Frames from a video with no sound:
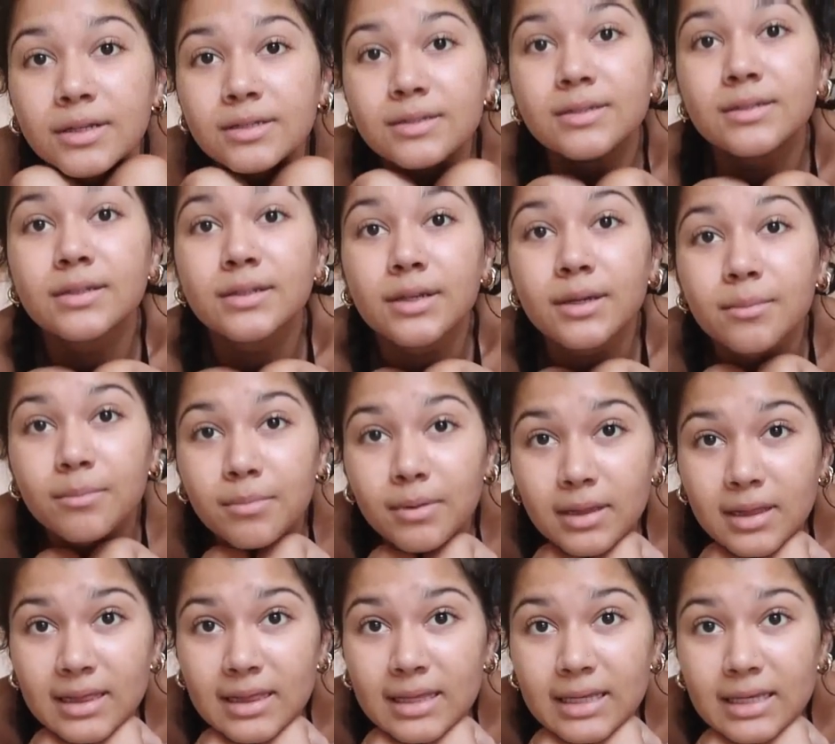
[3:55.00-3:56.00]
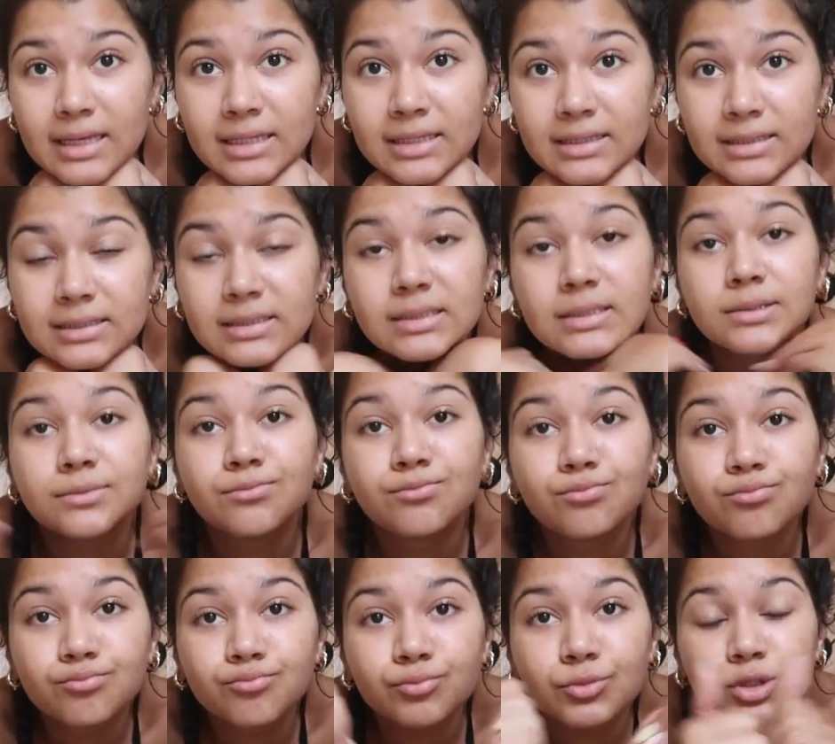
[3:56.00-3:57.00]
is complete.
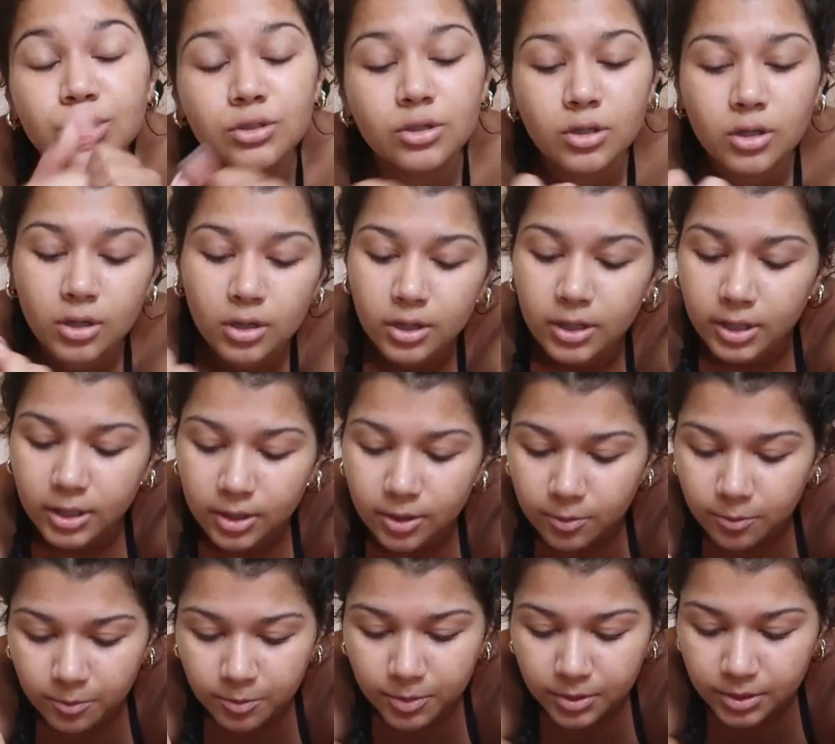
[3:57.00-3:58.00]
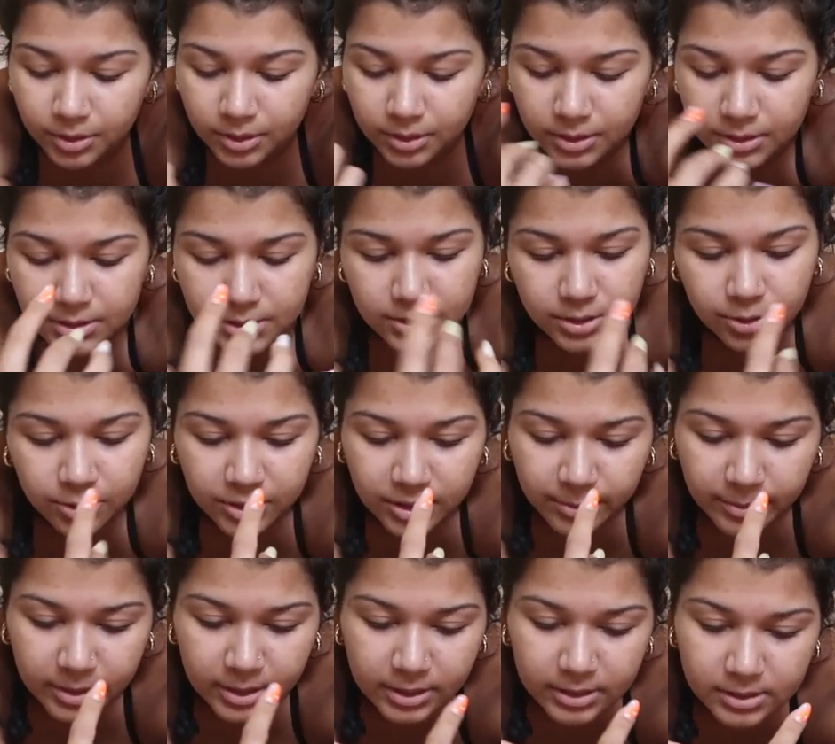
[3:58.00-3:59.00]
It was 30
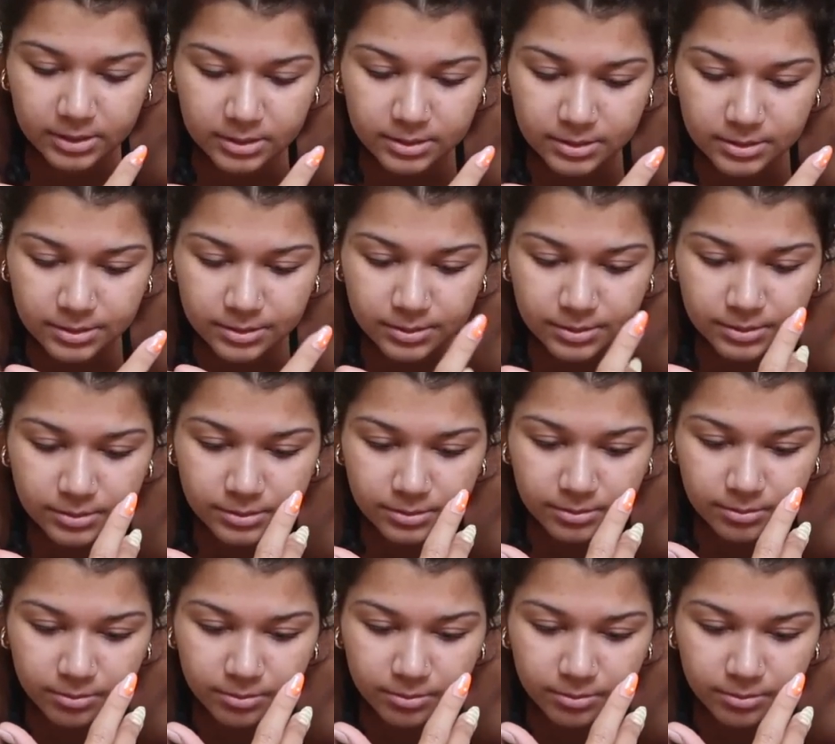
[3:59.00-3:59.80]
minutes,